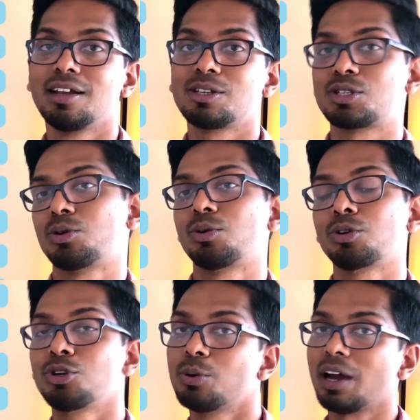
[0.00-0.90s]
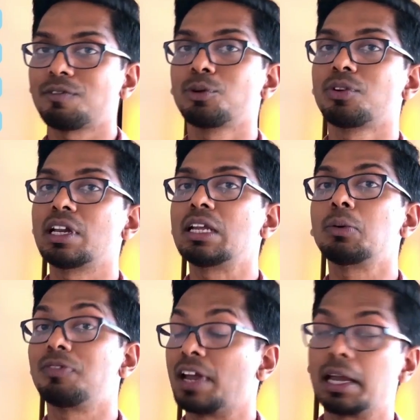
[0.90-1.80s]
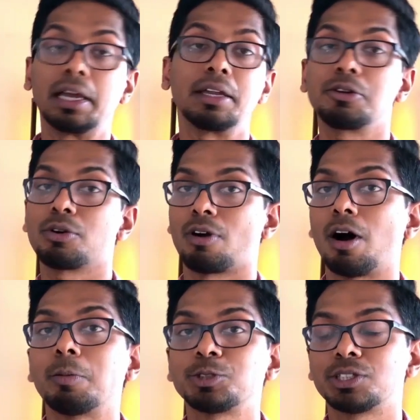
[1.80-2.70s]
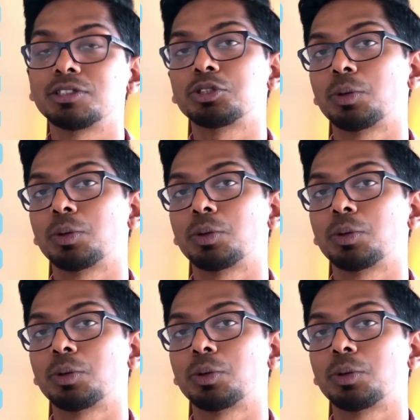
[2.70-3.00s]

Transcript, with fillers: So you have to really weigh in your options.